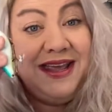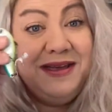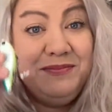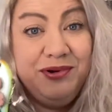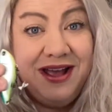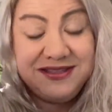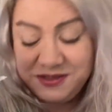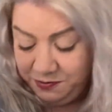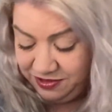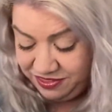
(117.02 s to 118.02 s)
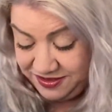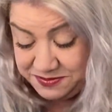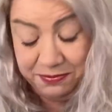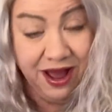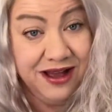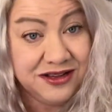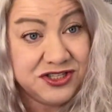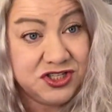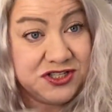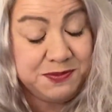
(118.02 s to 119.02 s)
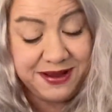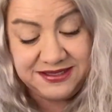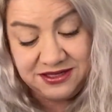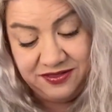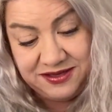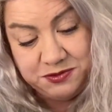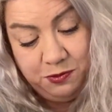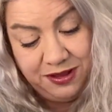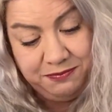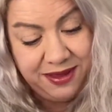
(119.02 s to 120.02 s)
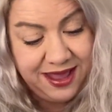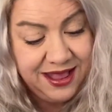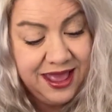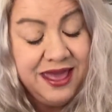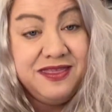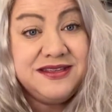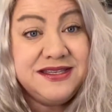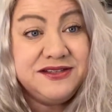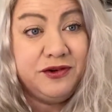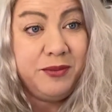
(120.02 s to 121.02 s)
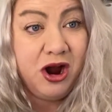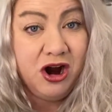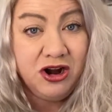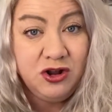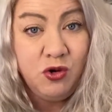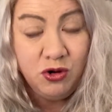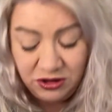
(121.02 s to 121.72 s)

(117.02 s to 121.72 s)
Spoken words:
impressed with this box just based on this one bait. This is from Hardcore